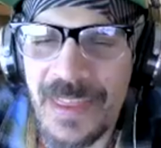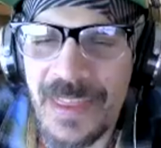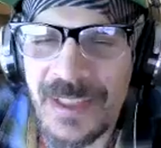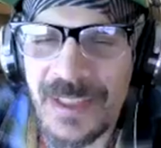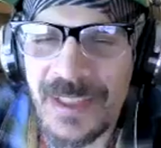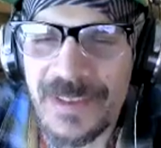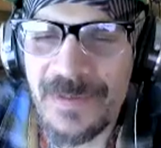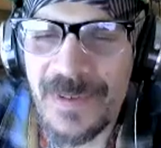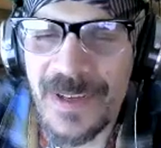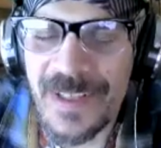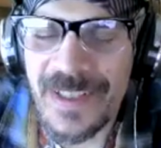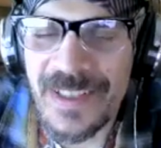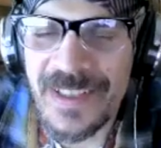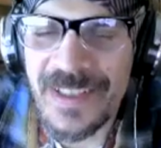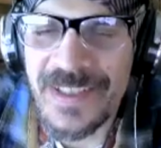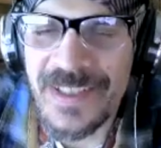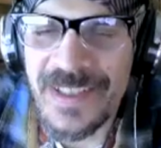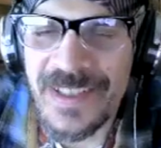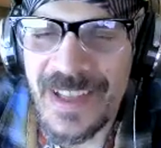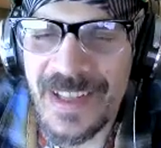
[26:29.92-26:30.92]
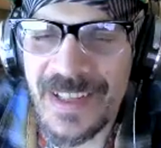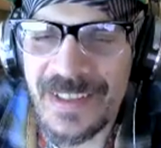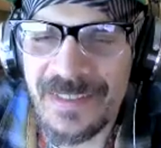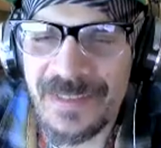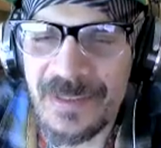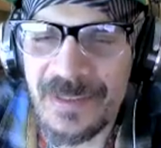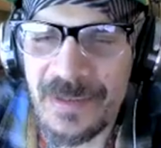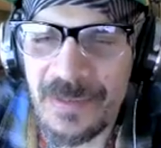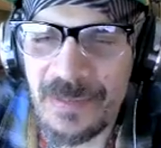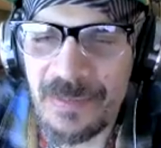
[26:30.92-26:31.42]
what's funny is that
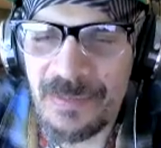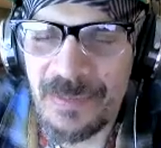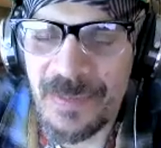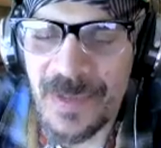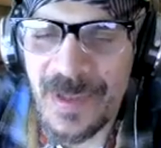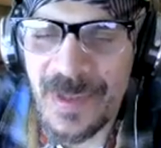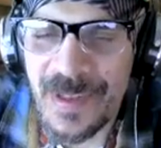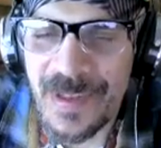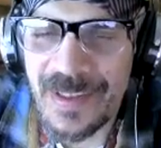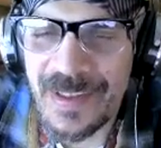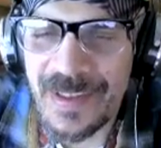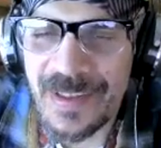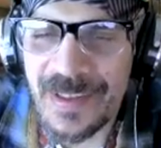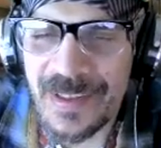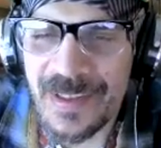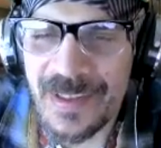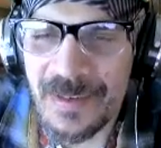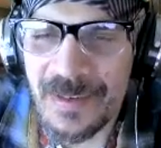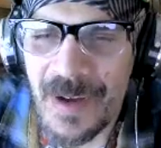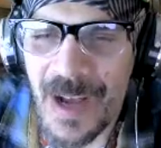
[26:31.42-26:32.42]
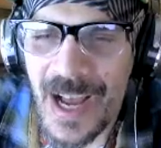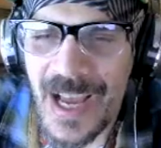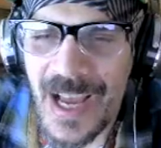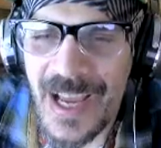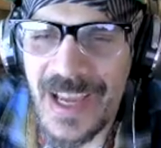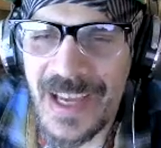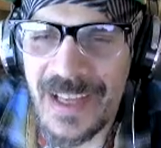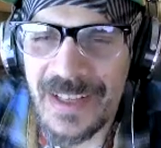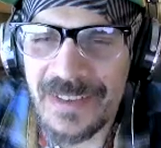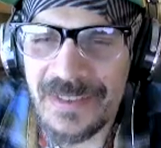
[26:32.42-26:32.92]

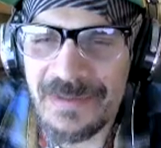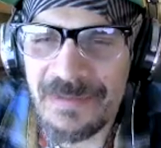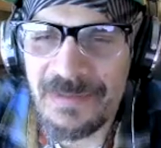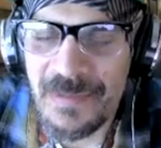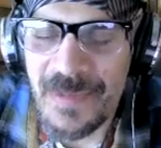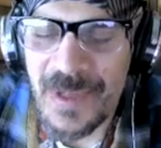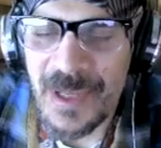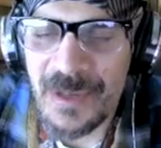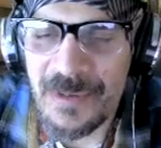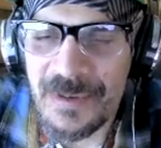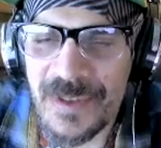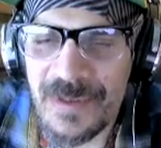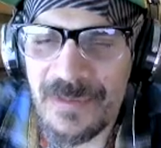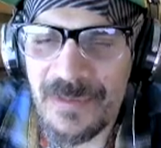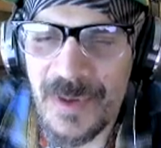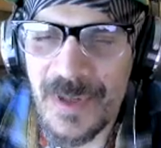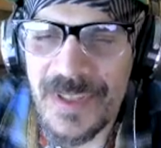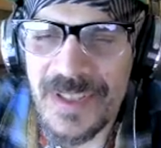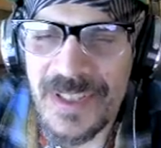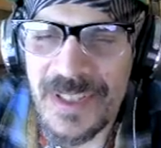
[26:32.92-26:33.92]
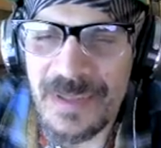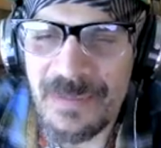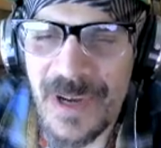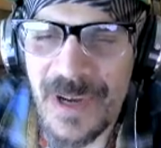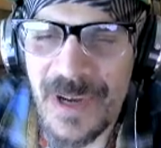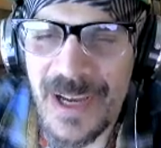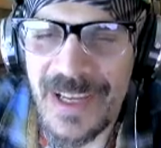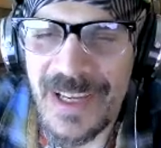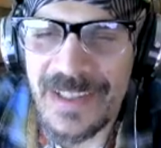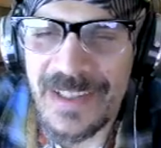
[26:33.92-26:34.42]
there was a voice in
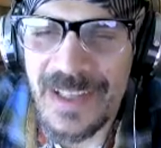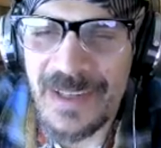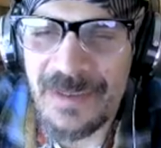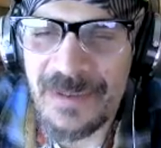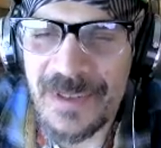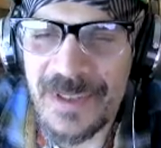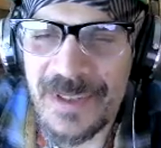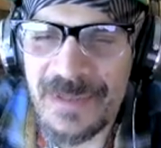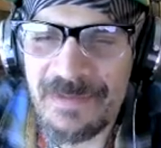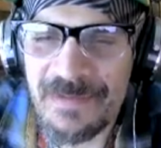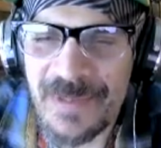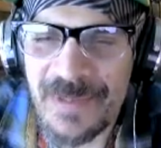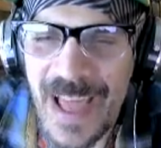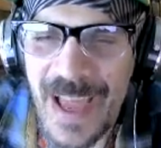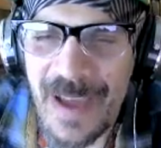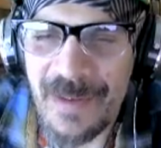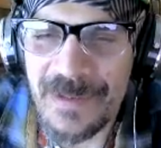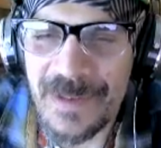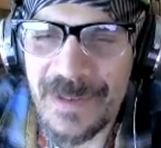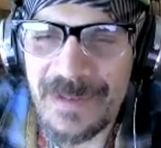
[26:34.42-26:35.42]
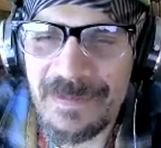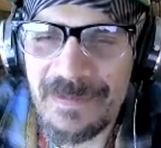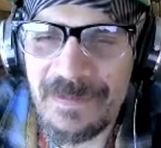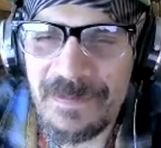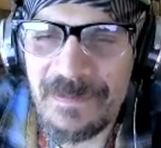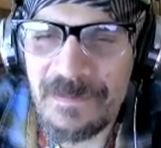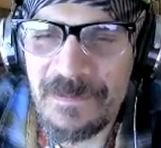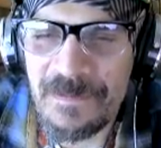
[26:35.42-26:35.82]
my head that was laughing.